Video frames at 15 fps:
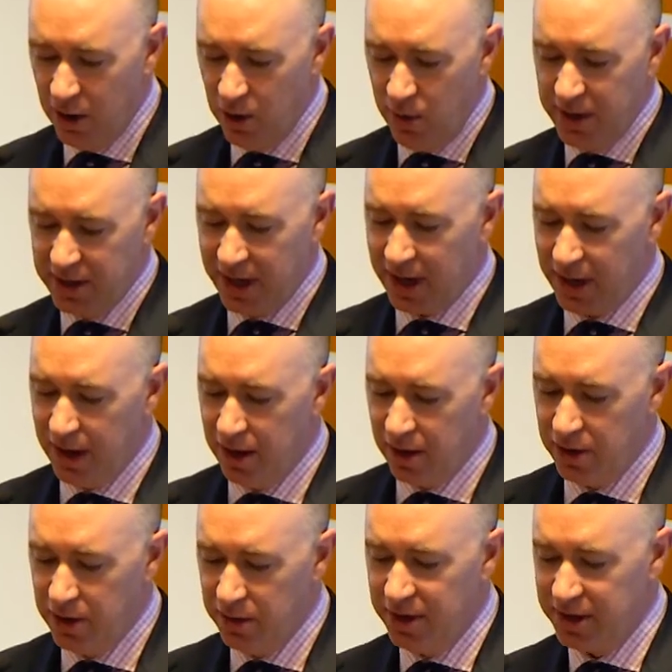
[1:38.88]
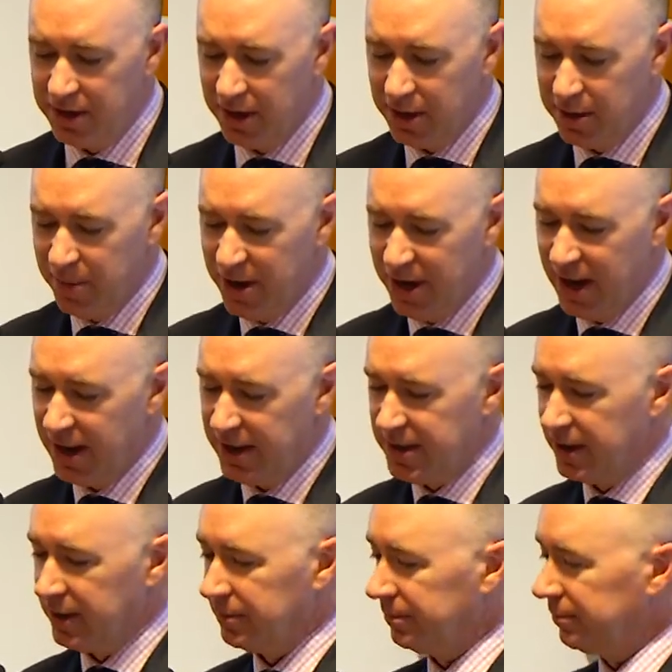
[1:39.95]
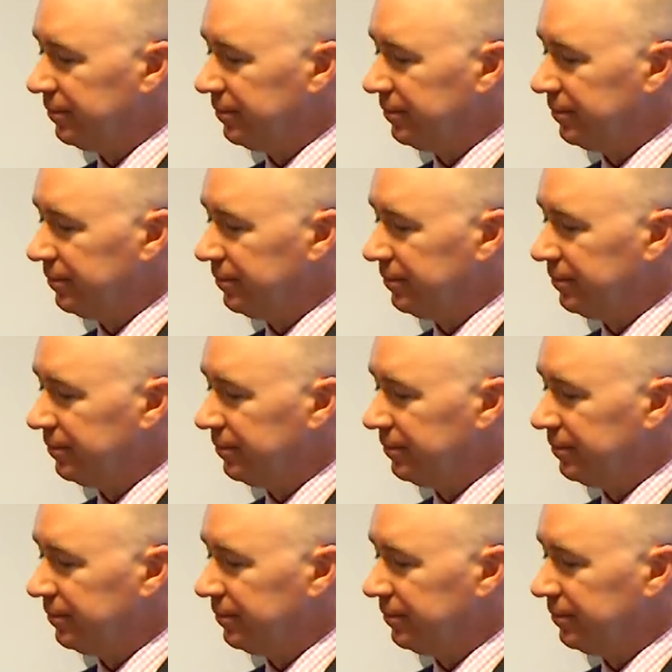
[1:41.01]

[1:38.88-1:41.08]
who exactly are you disintermediating?